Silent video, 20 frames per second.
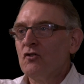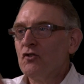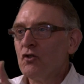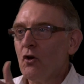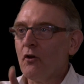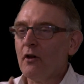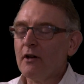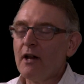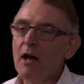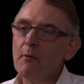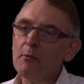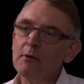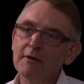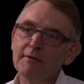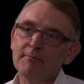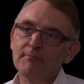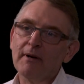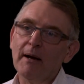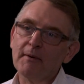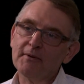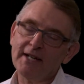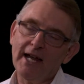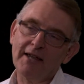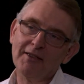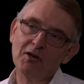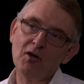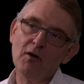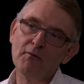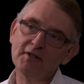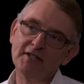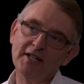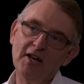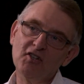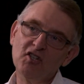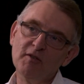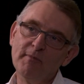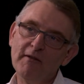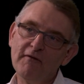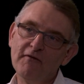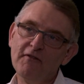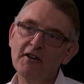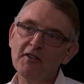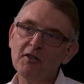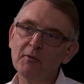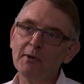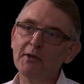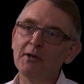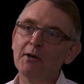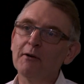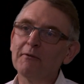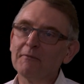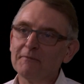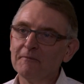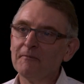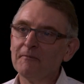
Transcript: John and I will perhaps take the conversation a bit further with you.